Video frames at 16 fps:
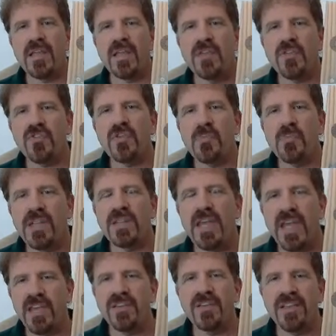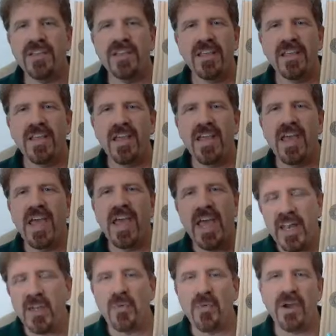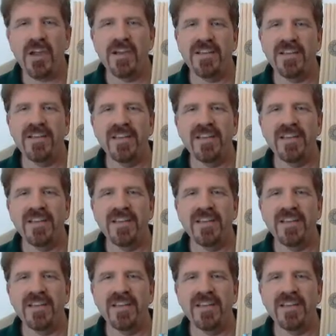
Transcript: instrumentation anywhere.